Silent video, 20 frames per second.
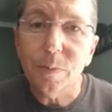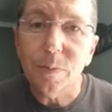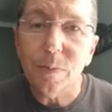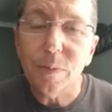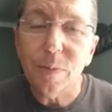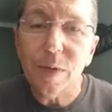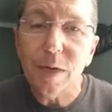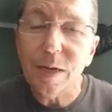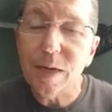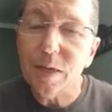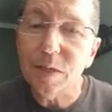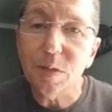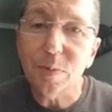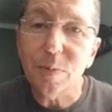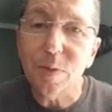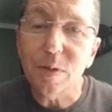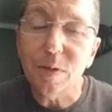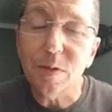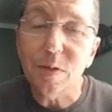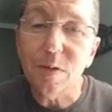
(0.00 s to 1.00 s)
That has to
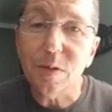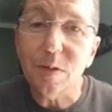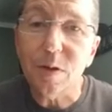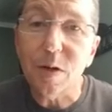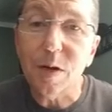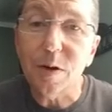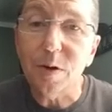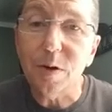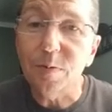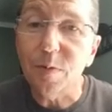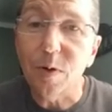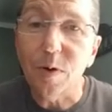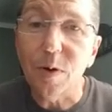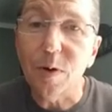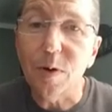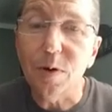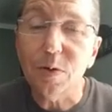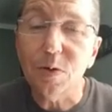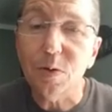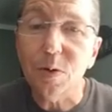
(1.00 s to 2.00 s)
be the desire of our
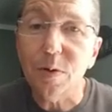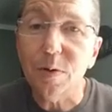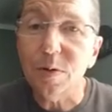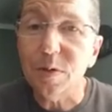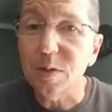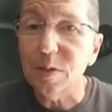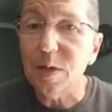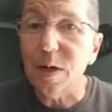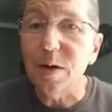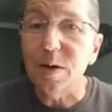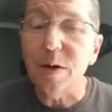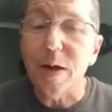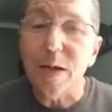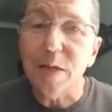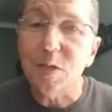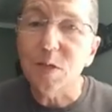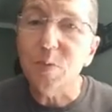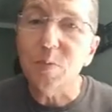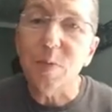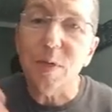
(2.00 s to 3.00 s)
hearts. Our desire
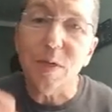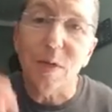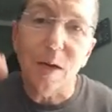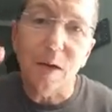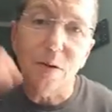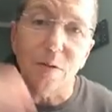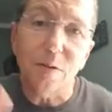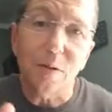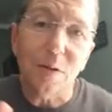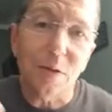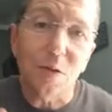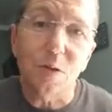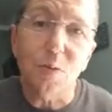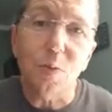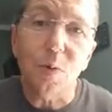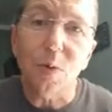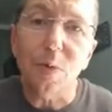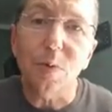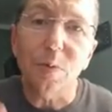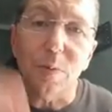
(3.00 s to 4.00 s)
has to be not on this
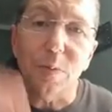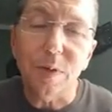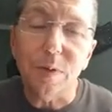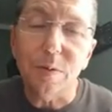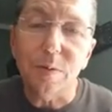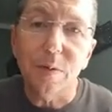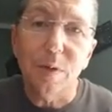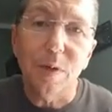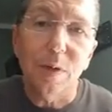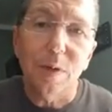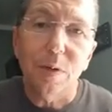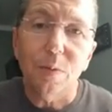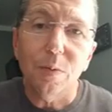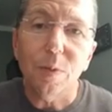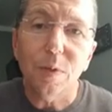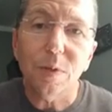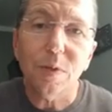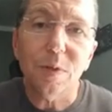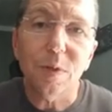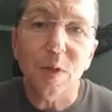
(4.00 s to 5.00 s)
world, but
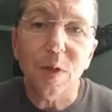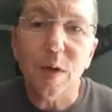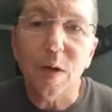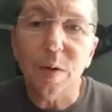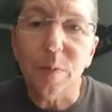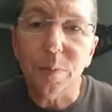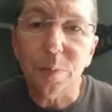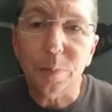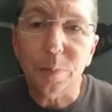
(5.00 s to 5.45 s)
what's to come.